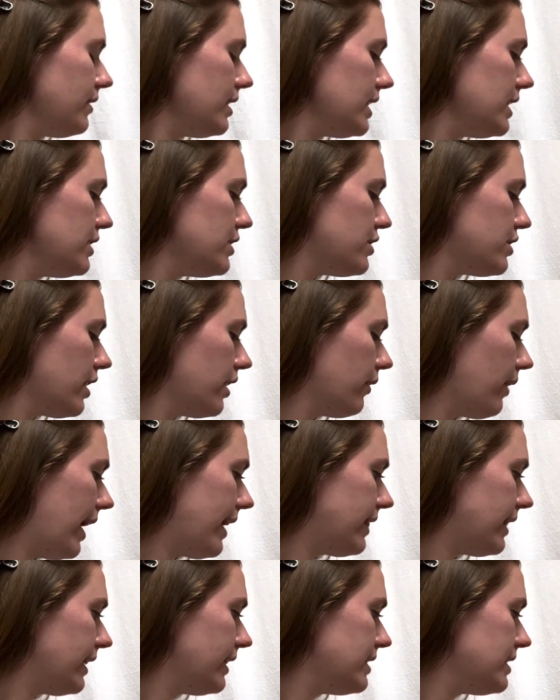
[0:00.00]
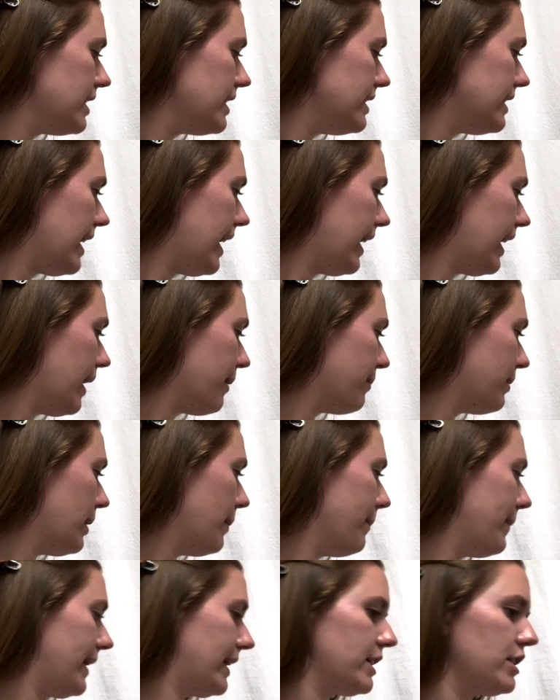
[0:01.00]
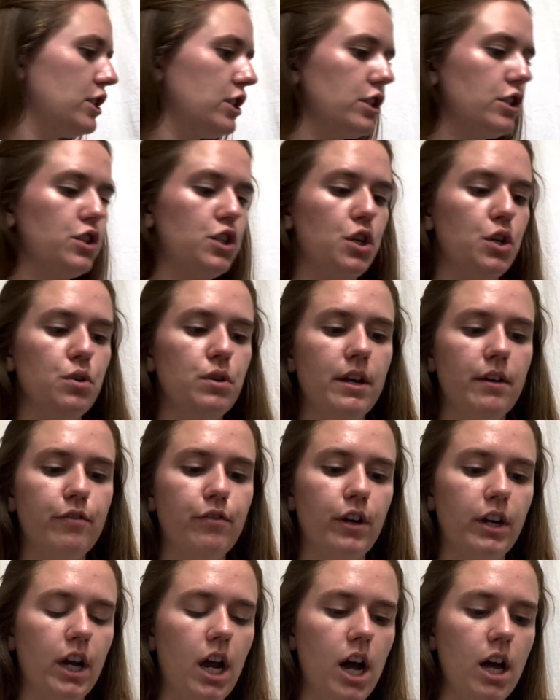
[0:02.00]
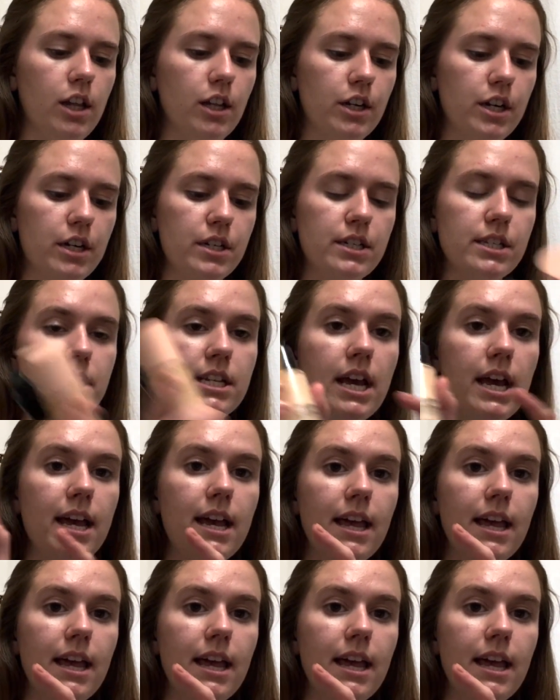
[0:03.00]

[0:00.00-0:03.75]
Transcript: So I think today I'm gonna mix two different colors,